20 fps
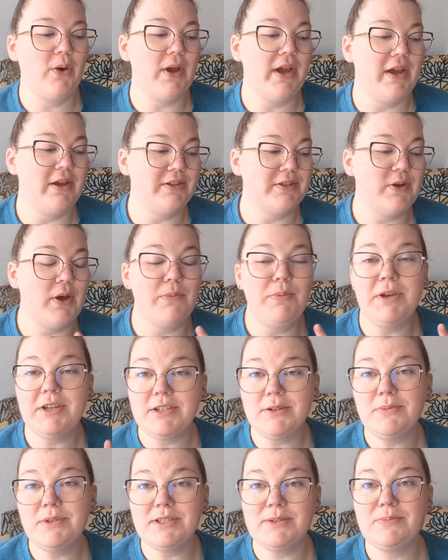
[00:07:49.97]
Okay, so I
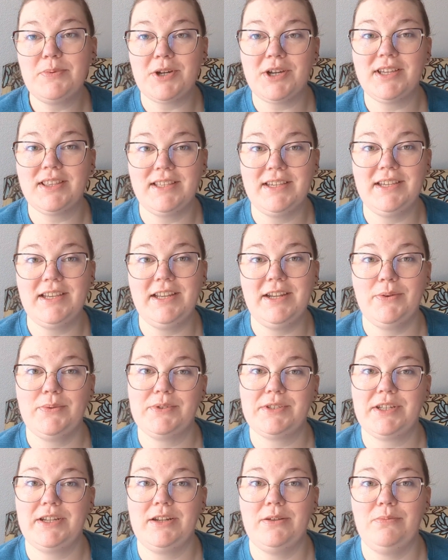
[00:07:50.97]
picked up this book thinking it
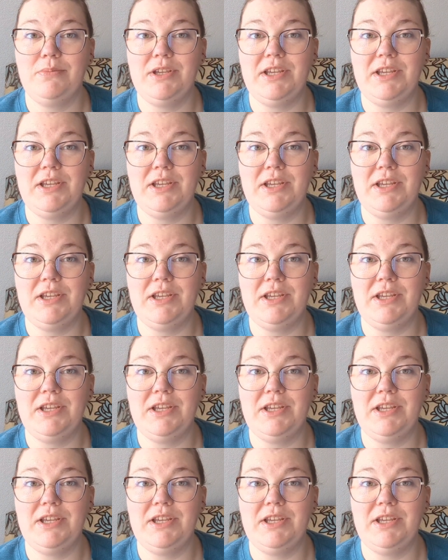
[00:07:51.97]
was going to